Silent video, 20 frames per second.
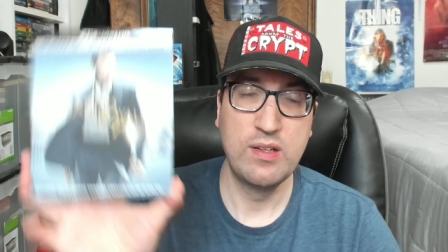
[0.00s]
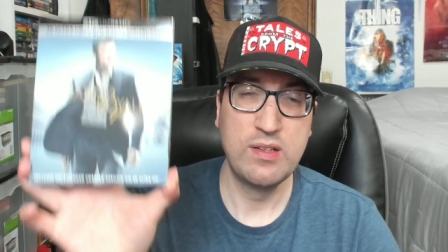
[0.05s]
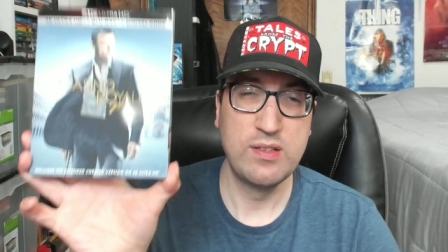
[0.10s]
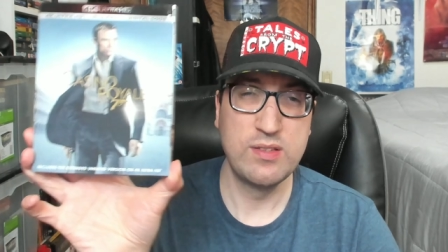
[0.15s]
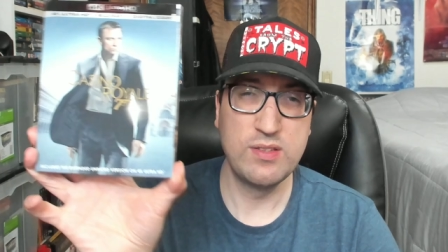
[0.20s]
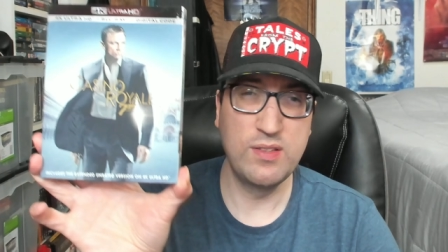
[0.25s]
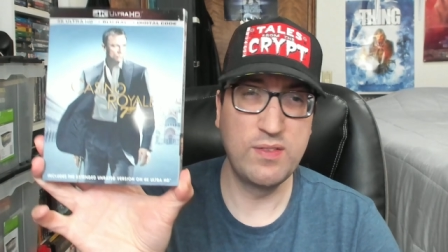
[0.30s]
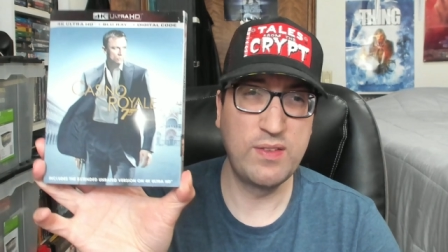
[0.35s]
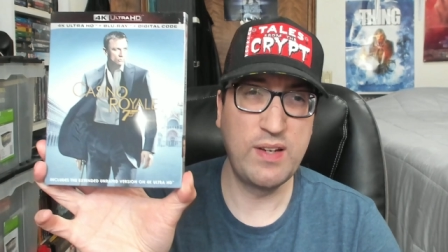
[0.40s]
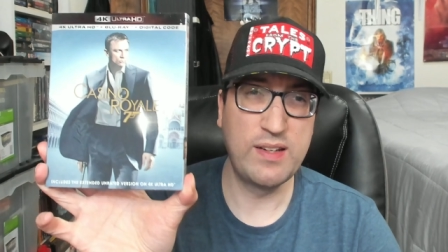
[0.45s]

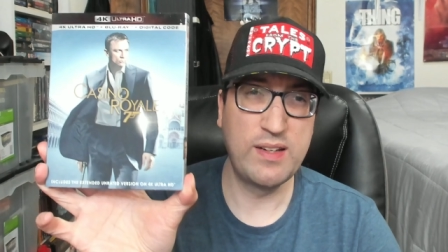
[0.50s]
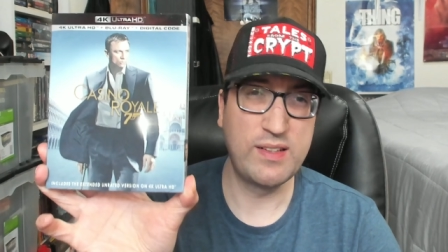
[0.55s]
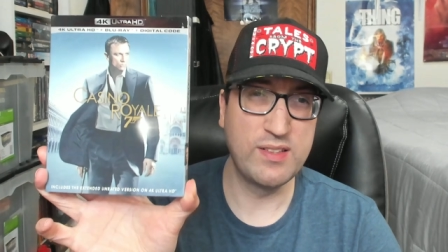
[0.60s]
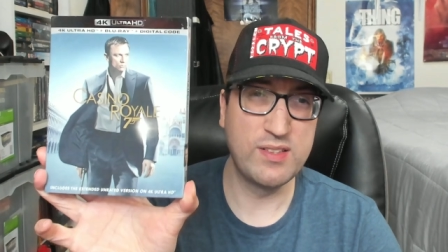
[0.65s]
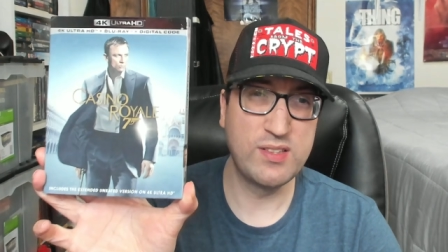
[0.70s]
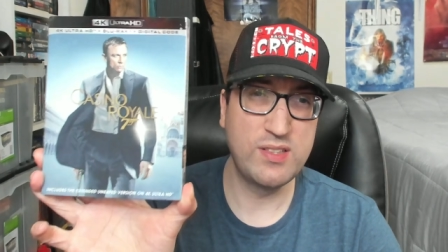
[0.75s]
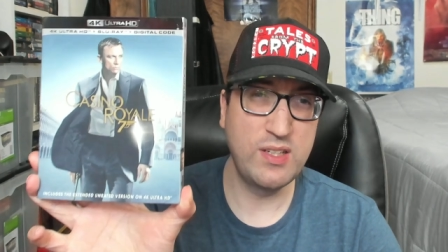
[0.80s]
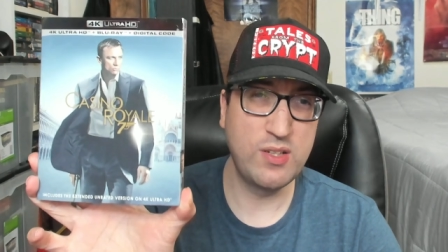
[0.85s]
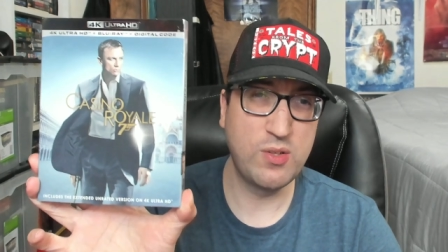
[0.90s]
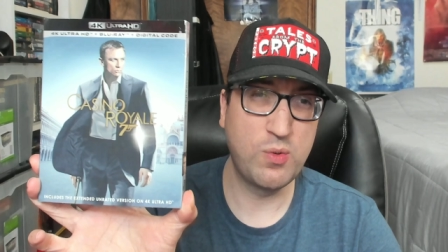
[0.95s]
So you've got
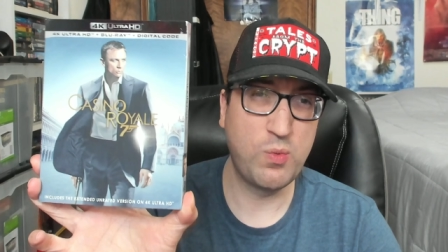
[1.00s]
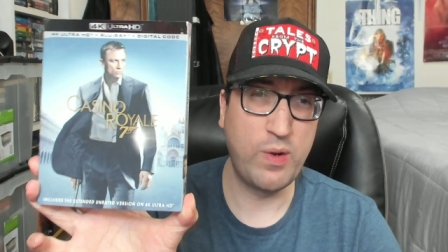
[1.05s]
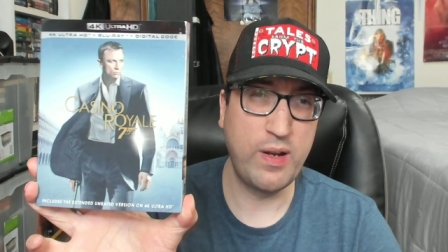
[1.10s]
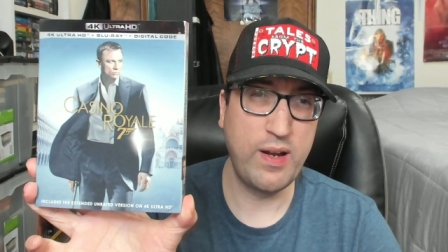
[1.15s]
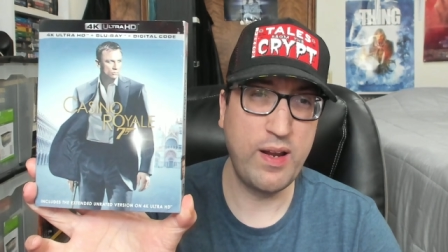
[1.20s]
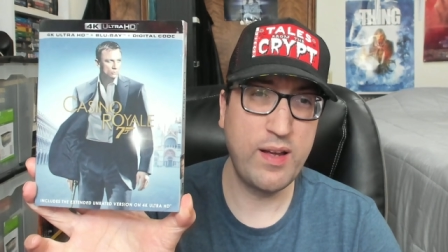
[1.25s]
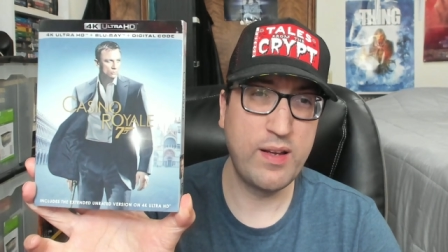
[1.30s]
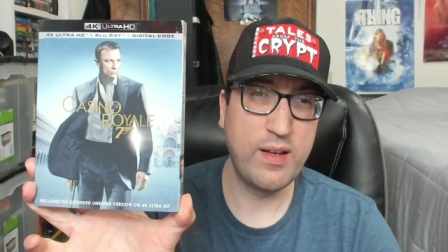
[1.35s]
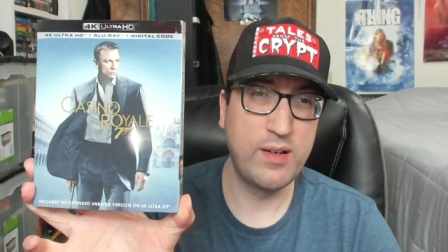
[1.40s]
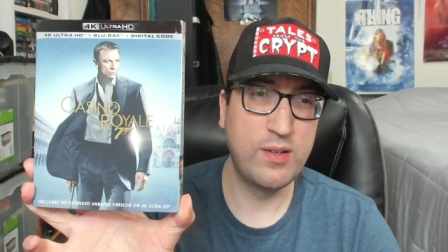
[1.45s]
Casino
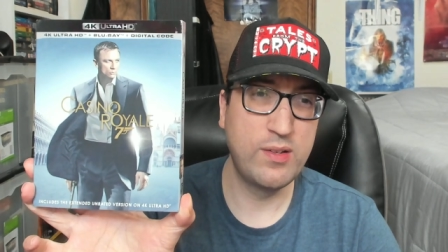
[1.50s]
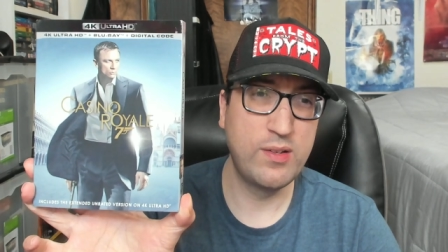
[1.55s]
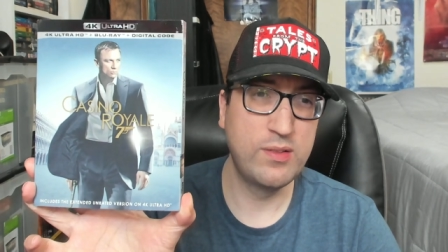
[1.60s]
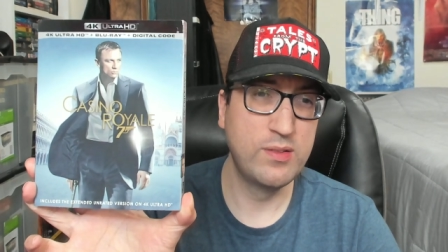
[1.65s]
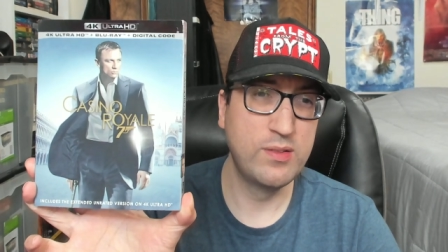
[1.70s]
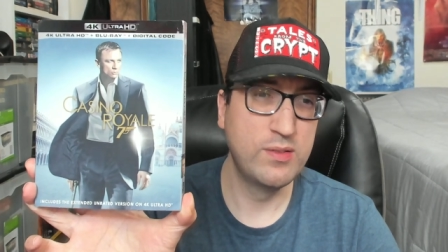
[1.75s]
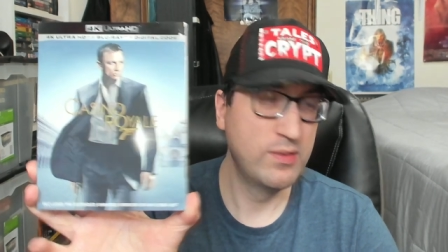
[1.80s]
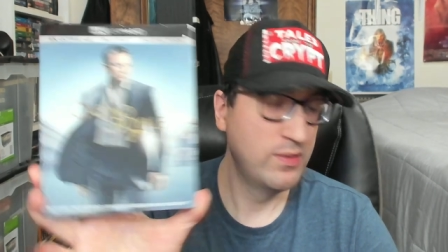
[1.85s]
Royale,